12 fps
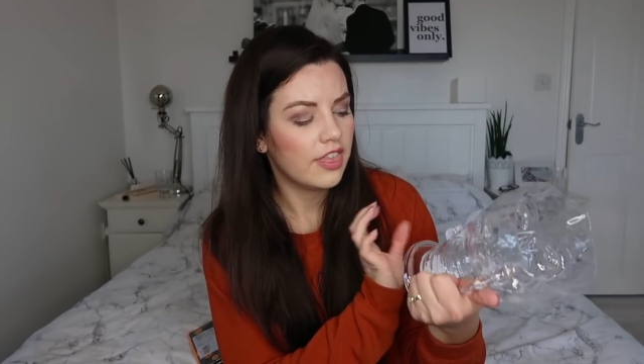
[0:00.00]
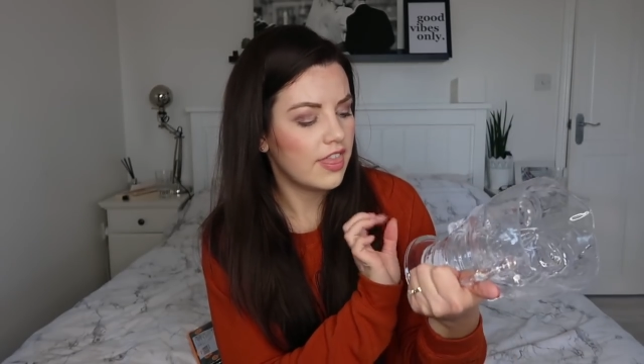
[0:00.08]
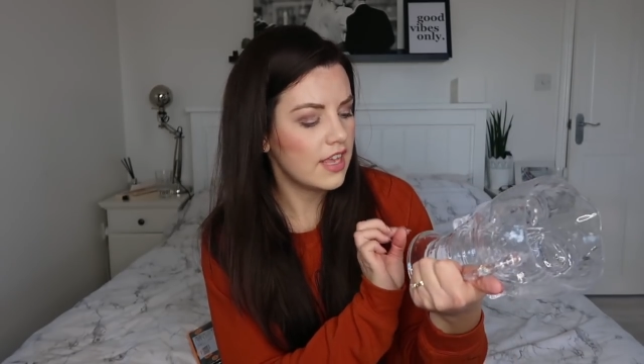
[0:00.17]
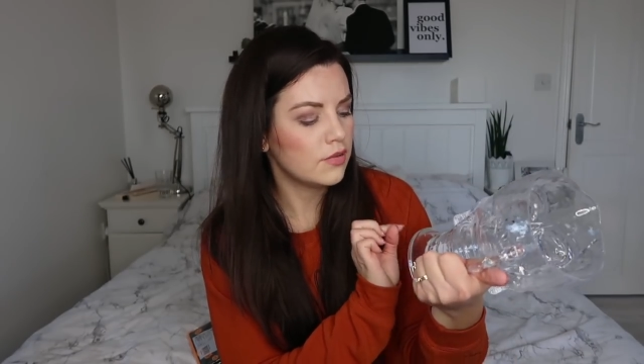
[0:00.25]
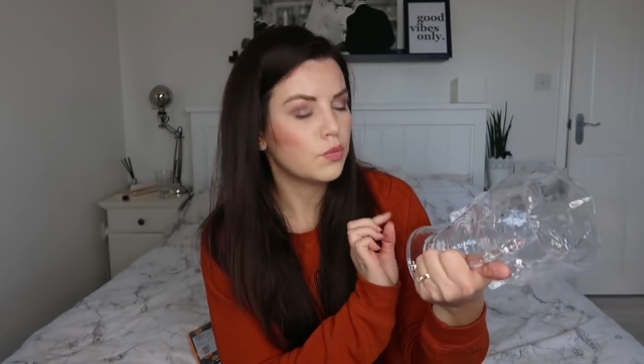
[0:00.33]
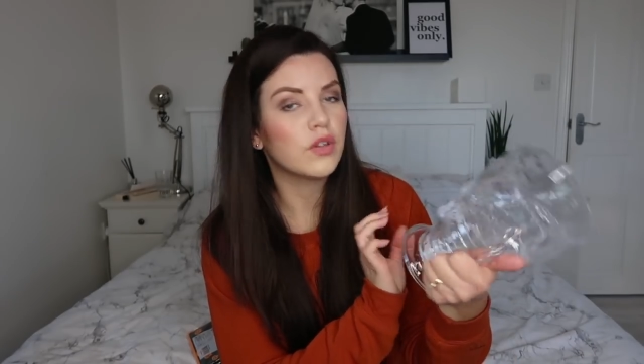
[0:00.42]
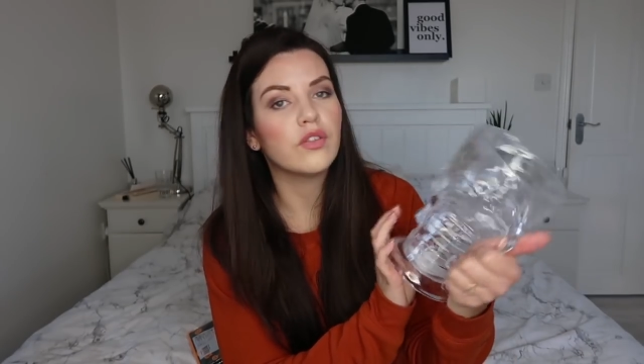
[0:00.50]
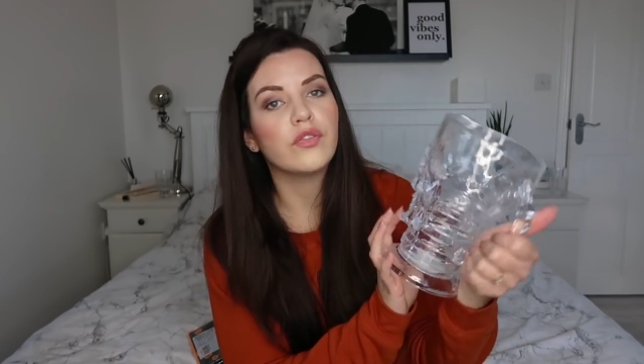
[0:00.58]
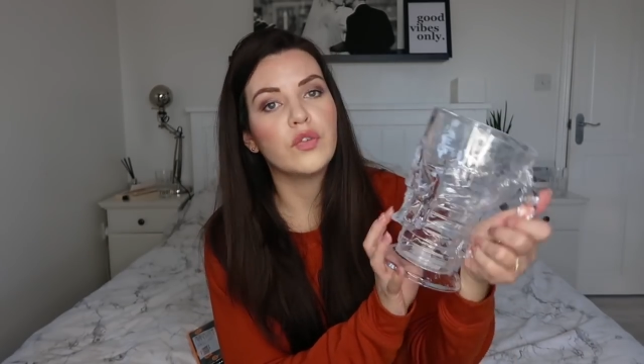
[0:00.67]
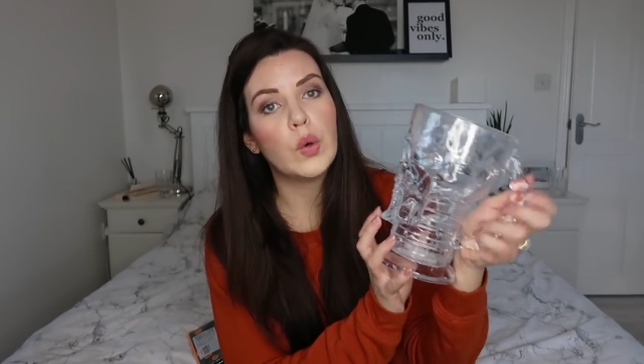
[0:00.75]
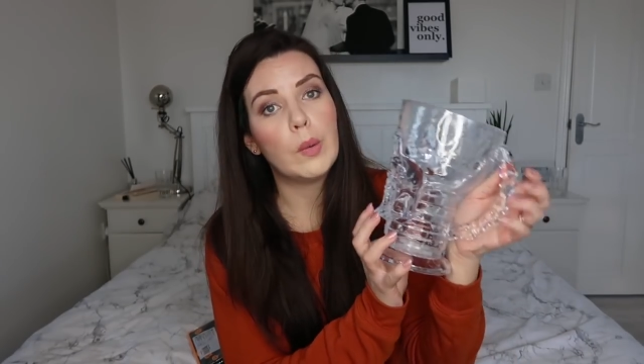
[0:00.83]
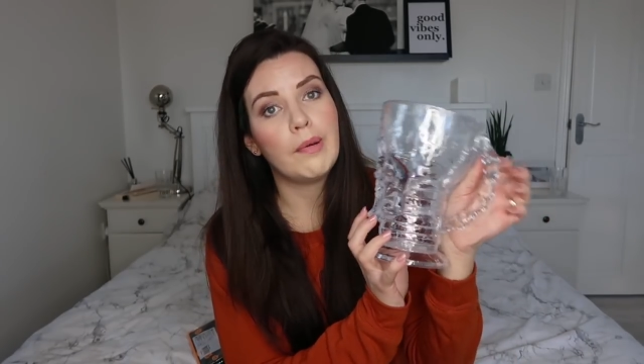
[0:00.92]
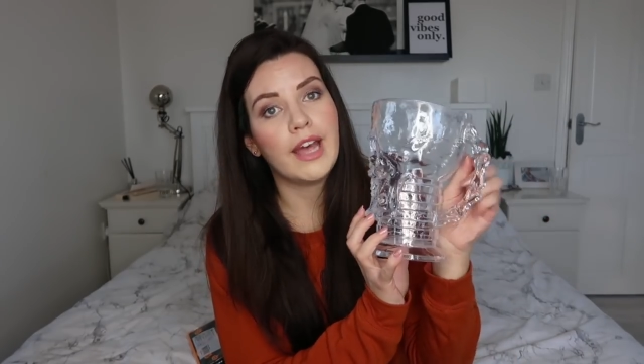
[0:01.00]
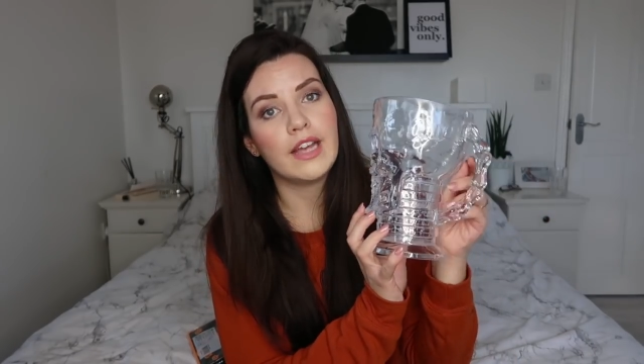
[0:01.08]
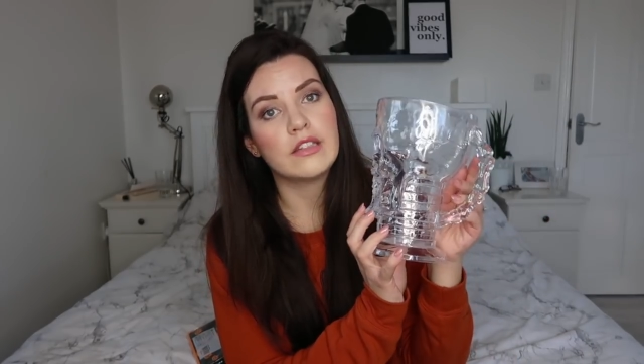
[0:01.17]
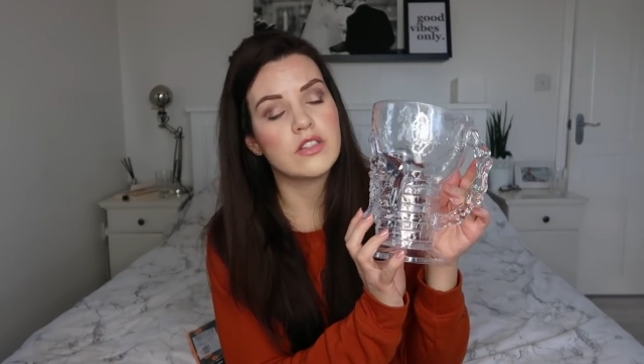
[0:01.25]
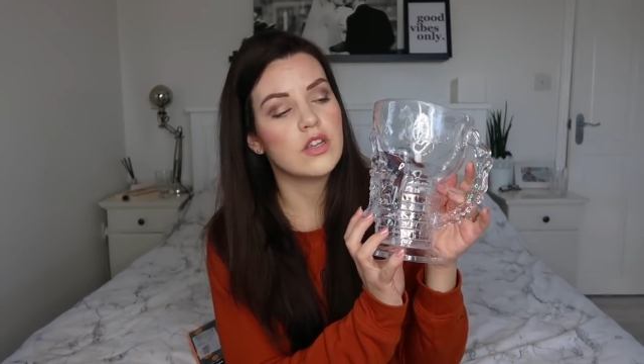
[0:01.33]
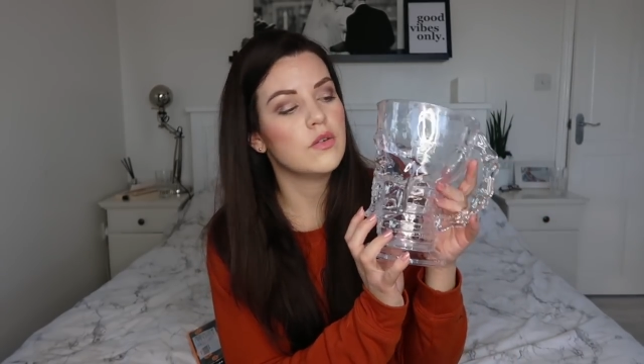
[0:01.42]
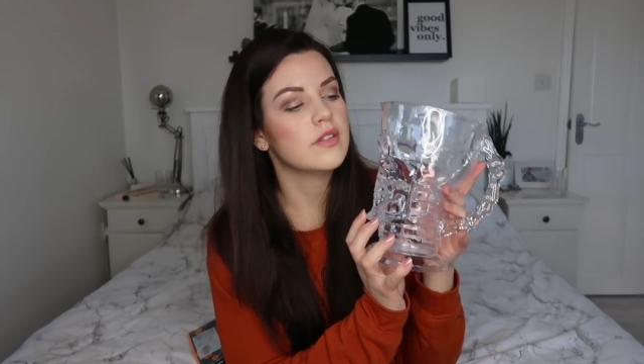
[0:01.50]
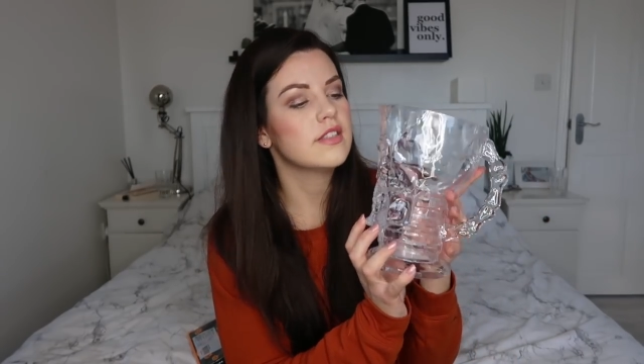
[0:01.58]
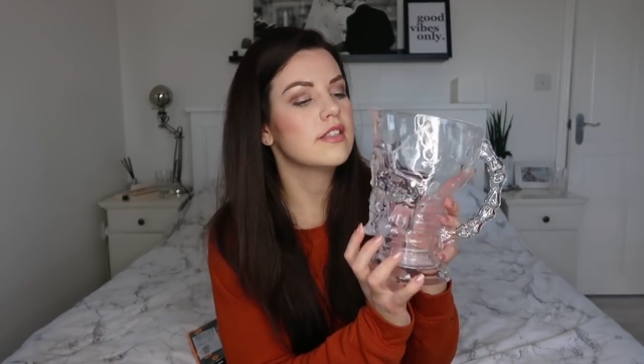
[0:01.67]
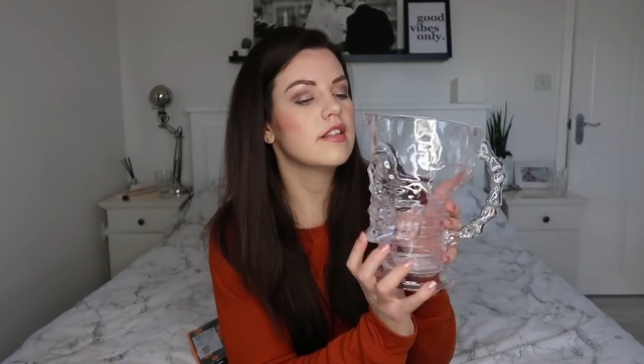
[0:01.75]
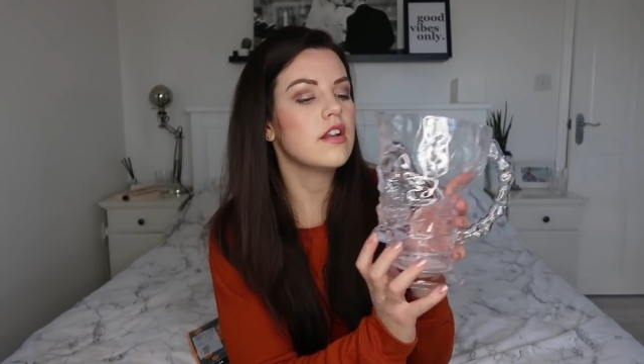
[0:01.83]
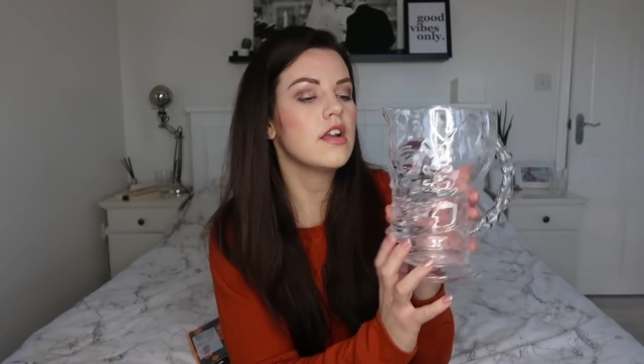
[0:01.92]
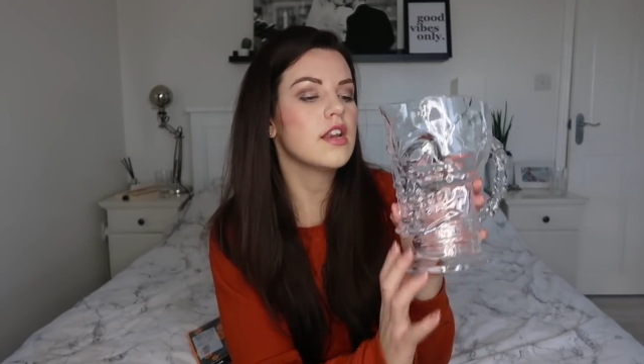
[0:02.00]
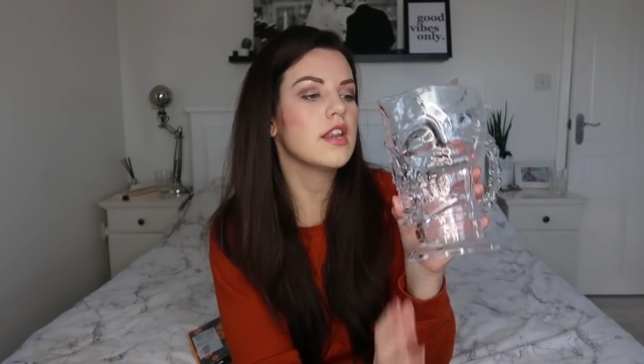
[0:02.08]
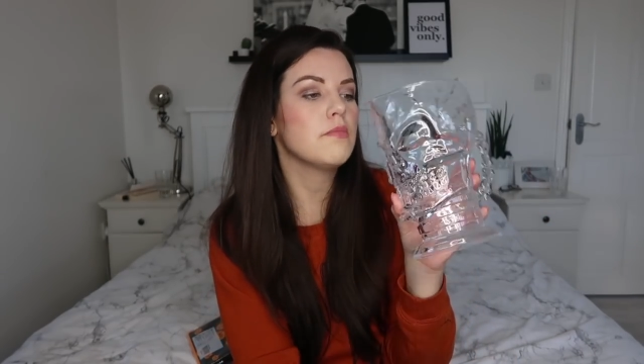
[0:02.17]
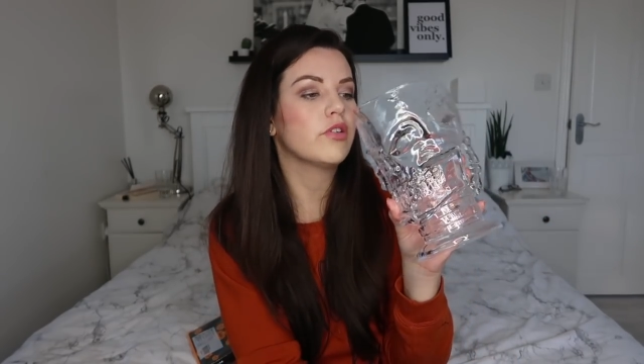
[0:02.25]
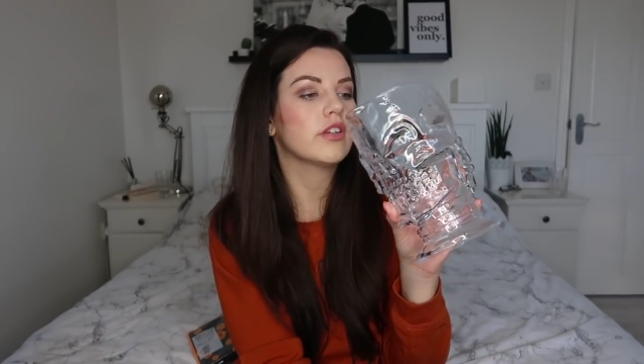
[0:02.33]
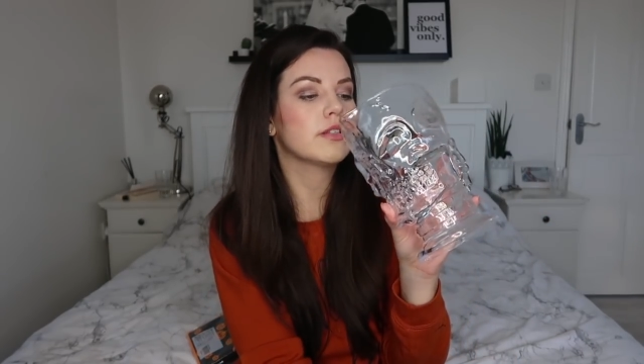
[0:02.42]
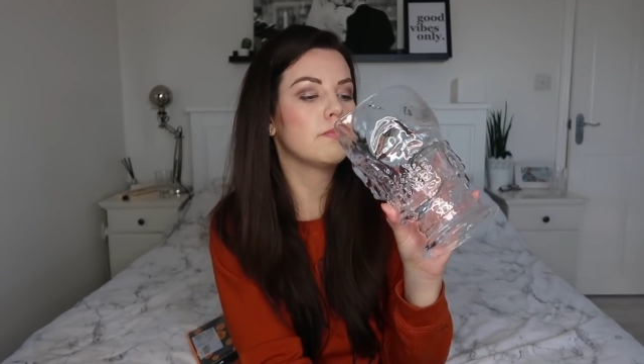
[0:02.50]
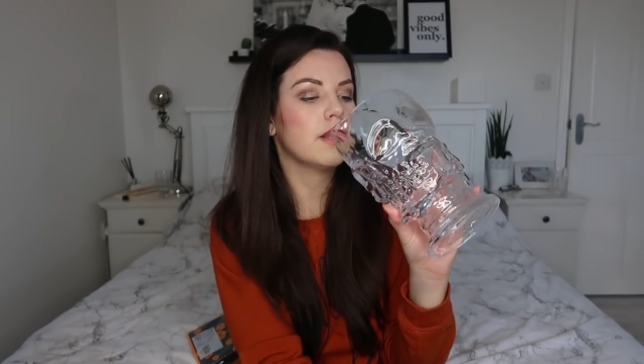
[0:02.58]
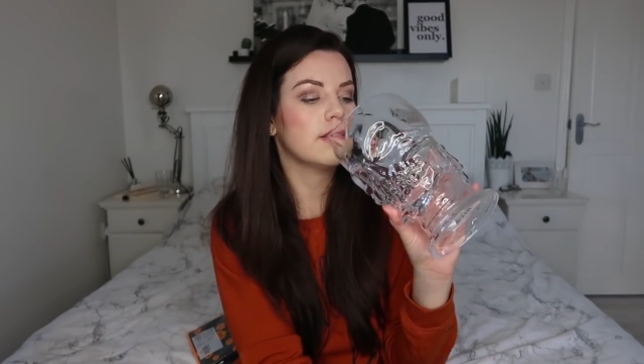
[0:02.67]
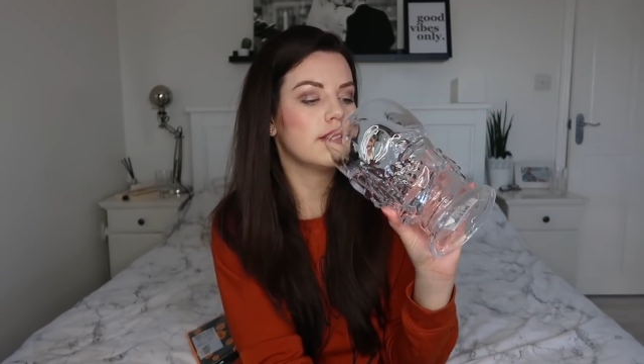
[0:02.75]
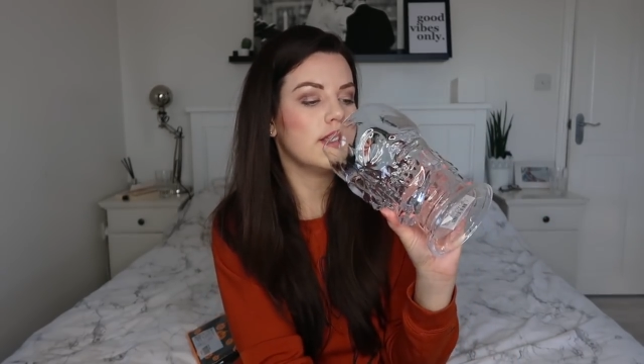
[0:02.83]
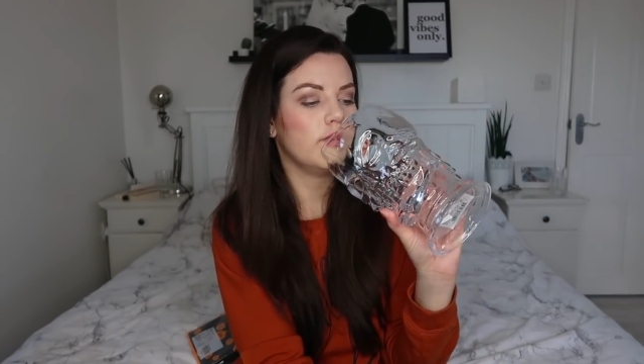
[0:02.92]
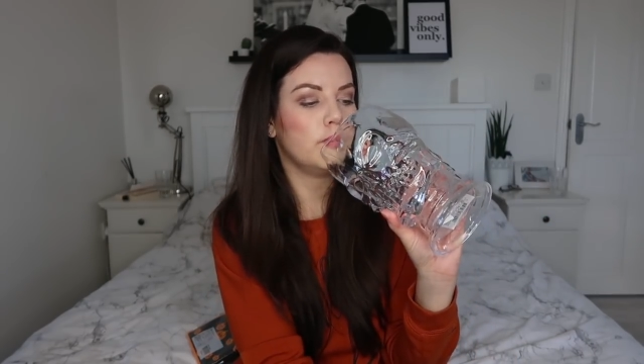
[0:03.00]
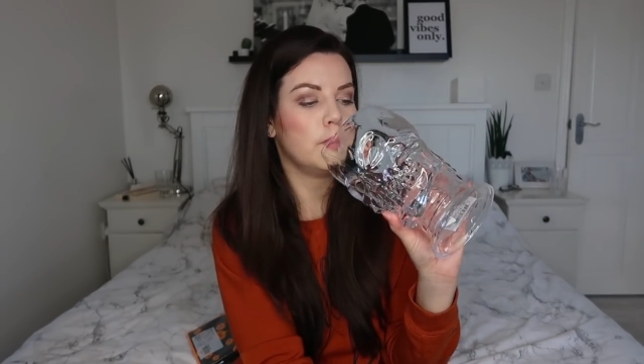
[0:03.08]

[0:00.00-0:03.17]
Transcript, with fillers: This was £4, so it's slightly more expensive,